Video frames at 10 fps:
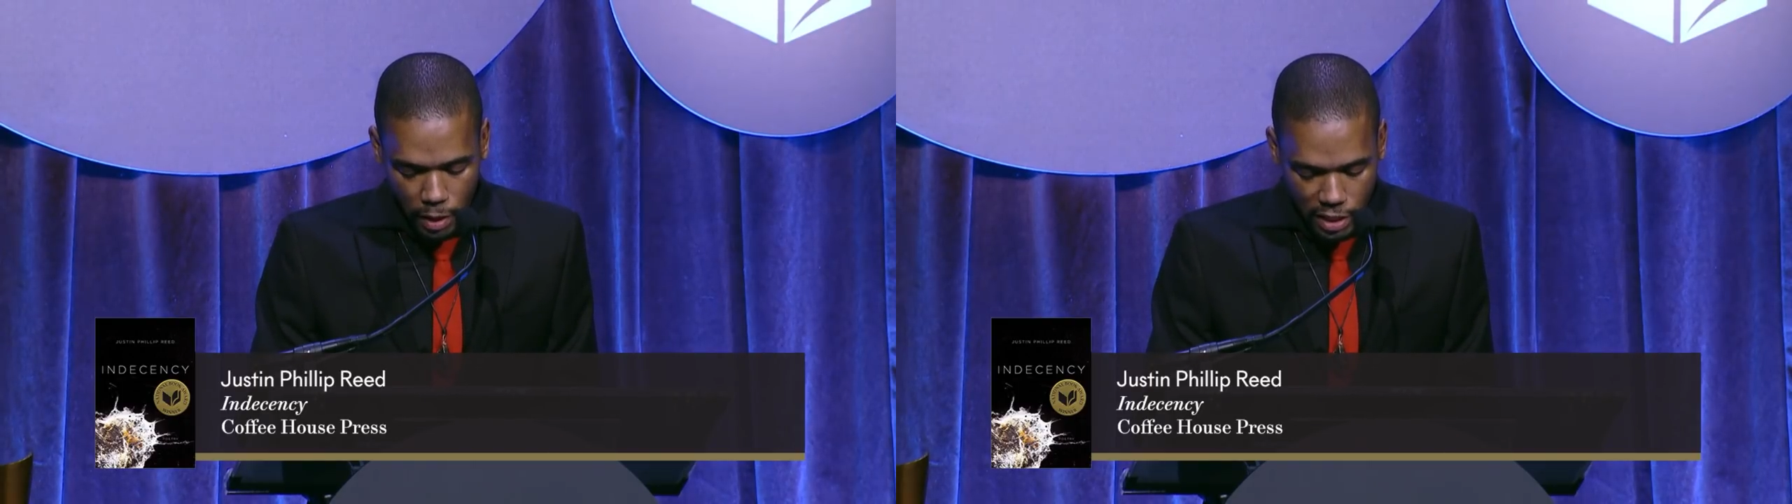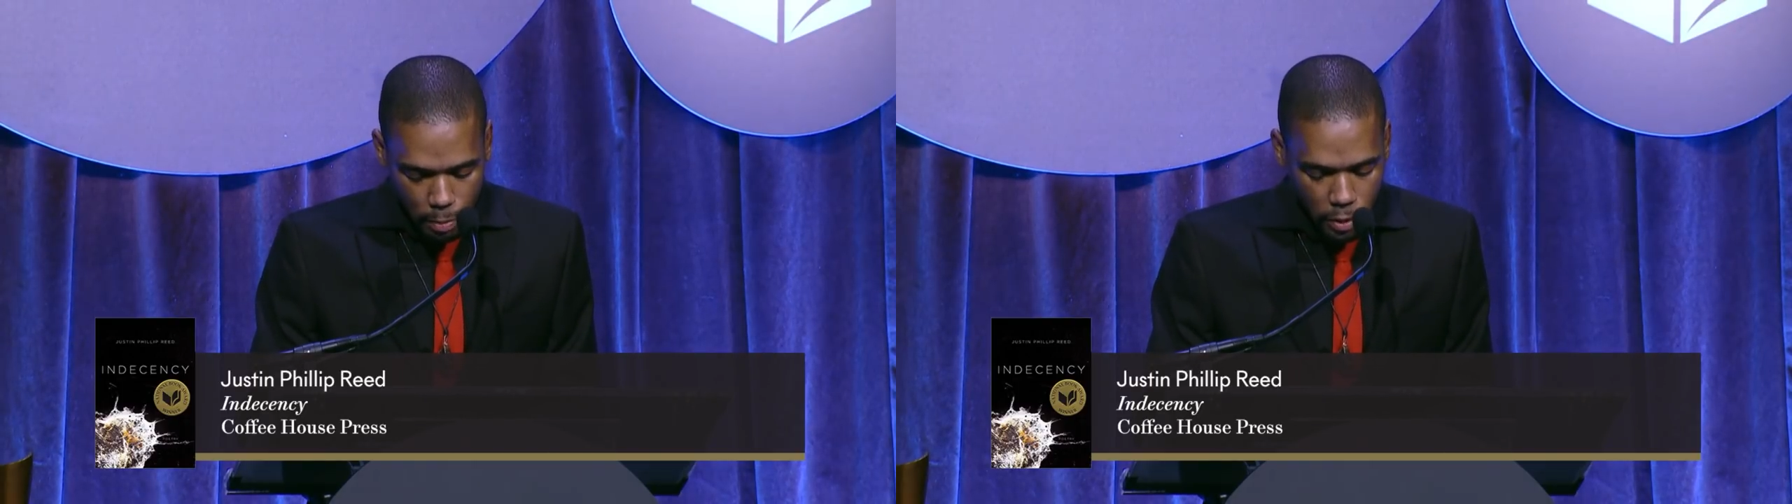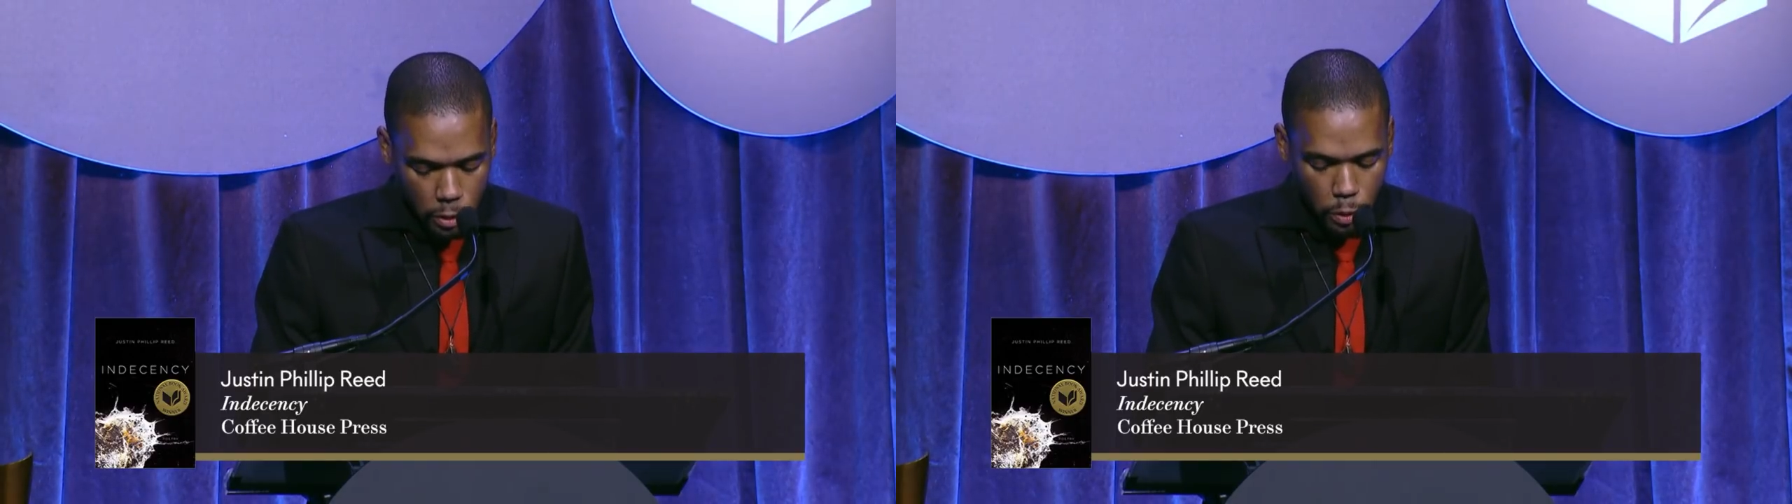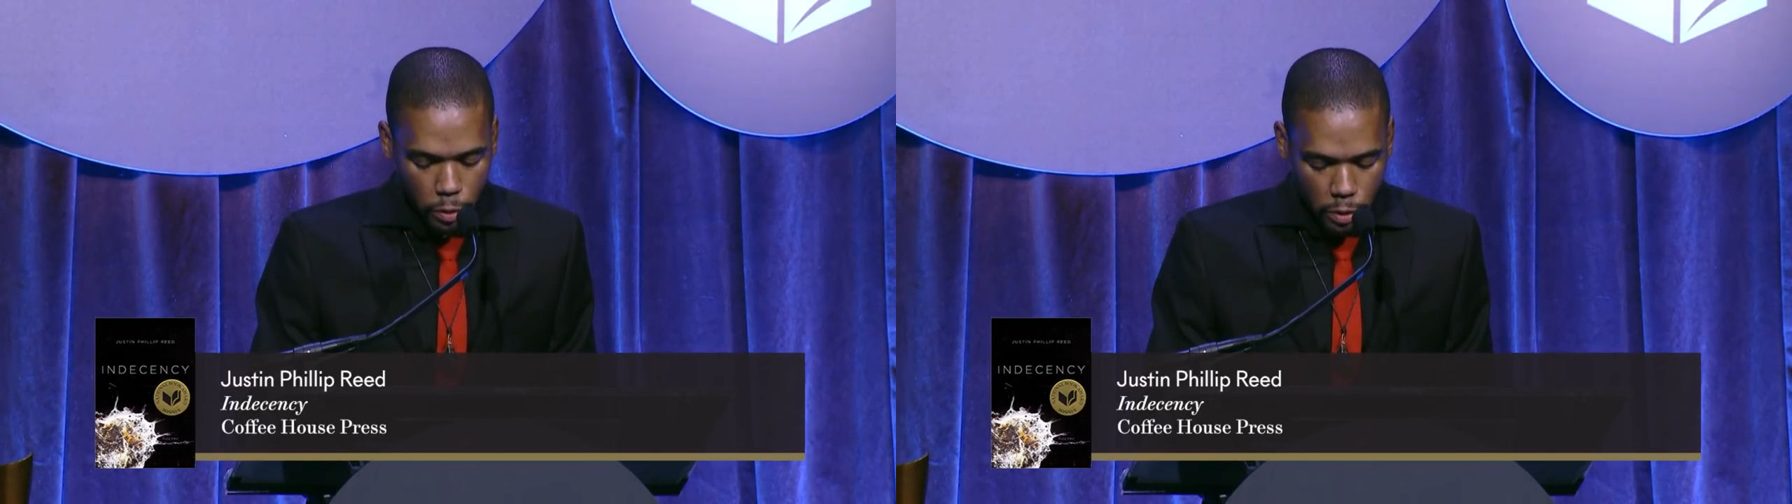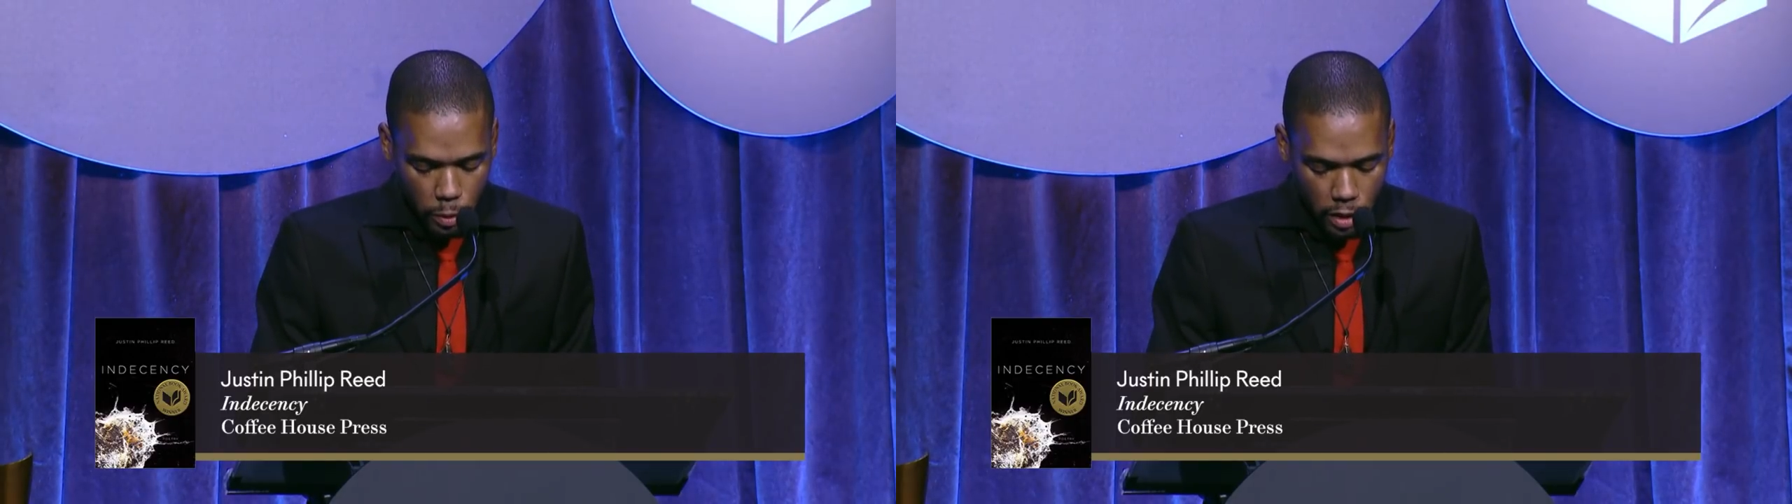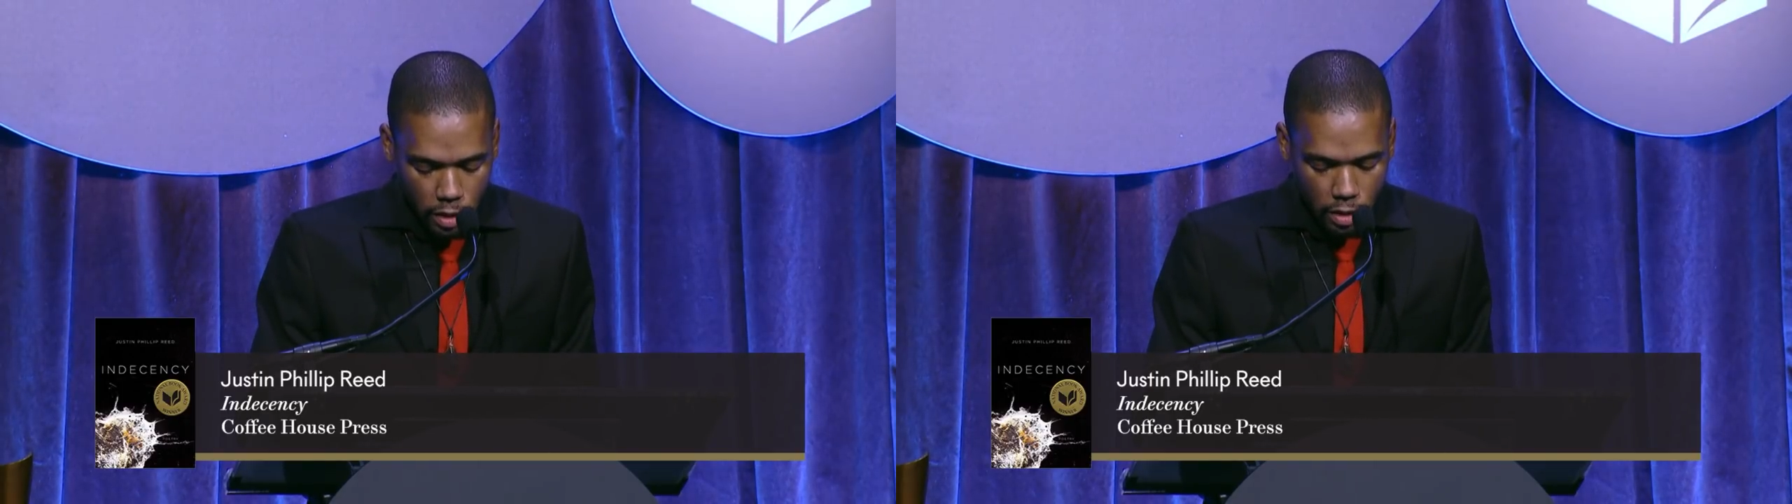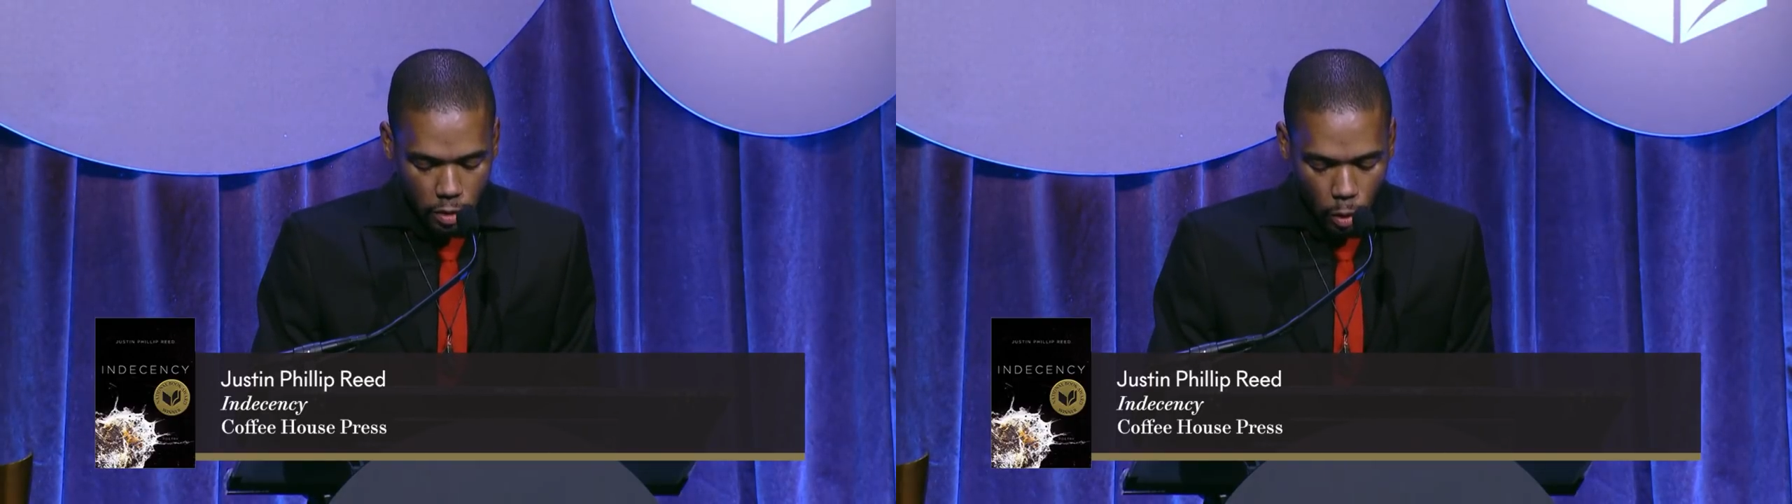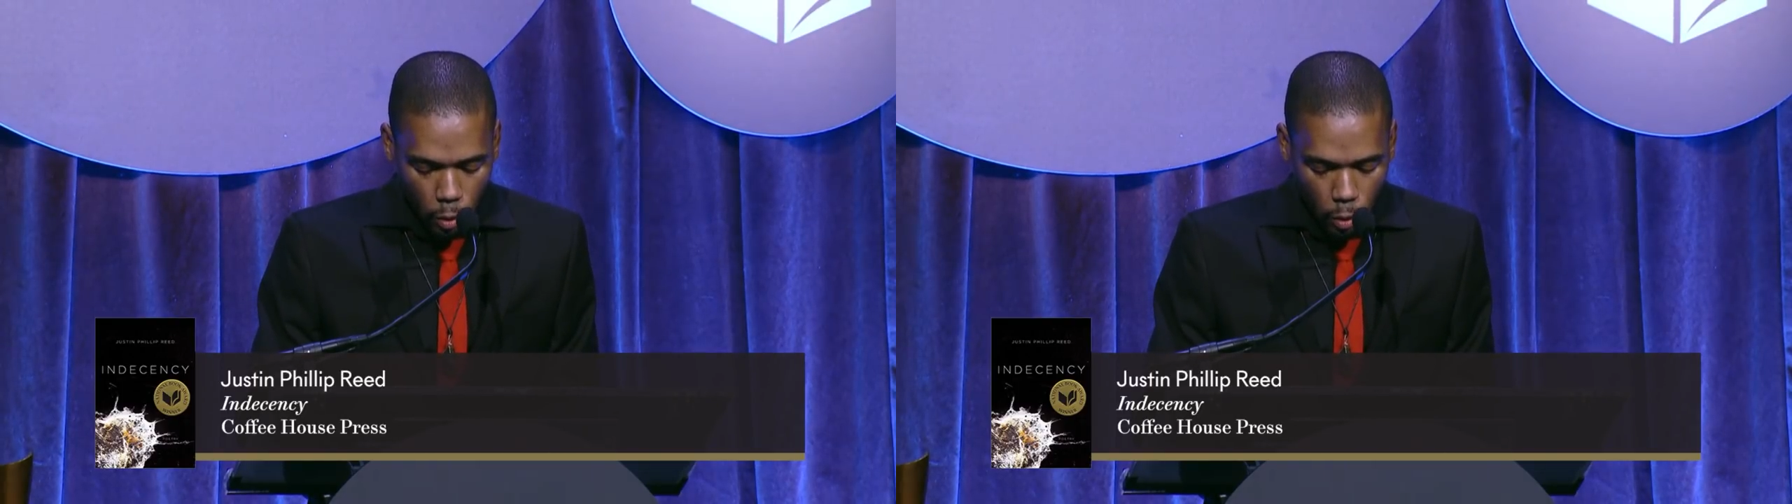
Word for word: my spiritual duty to